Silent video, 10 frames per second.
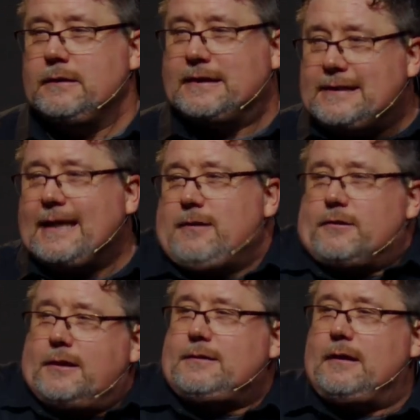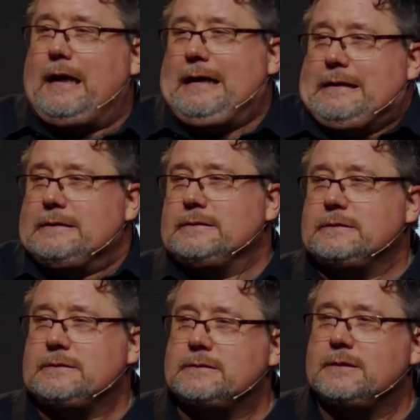You see, it's look, it's like, ah.
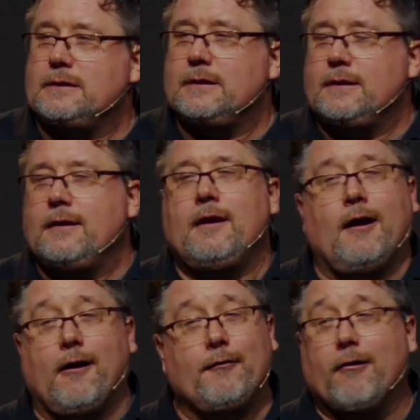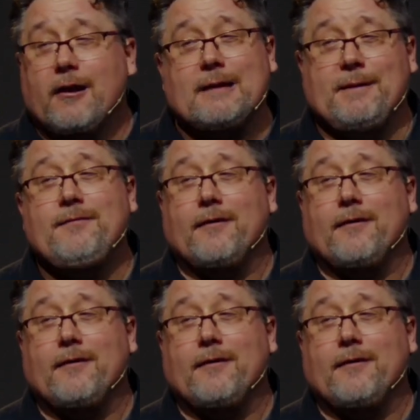Oh, don't look at me